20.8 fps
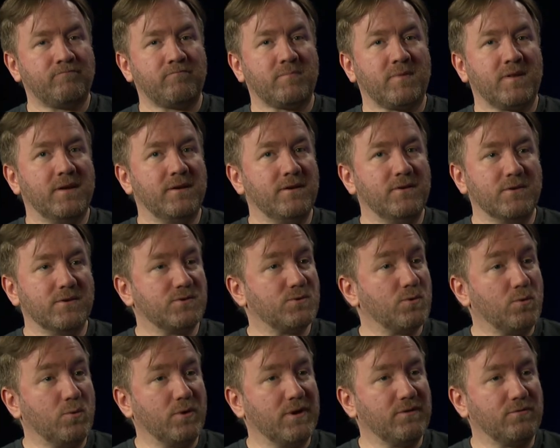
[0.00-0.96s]
And he goes,
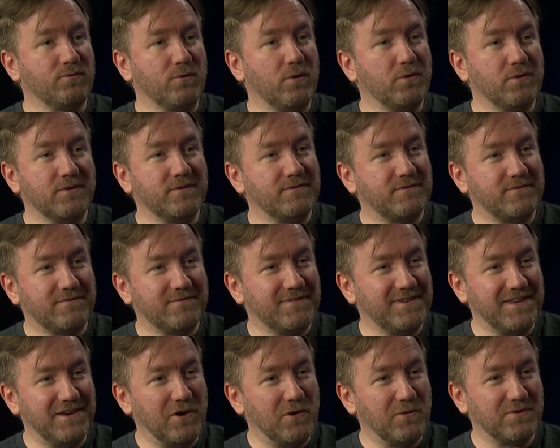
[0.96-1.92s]
"Well, what if Roland,
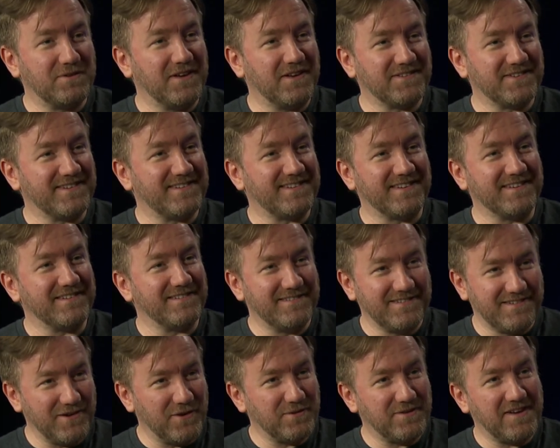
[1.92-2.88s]
you know, tells us to
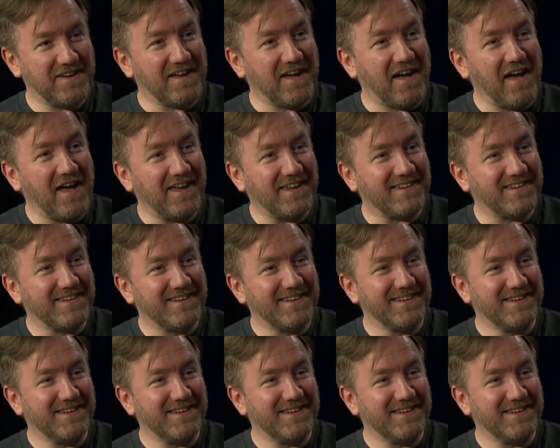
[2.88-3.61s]
go take a hike?"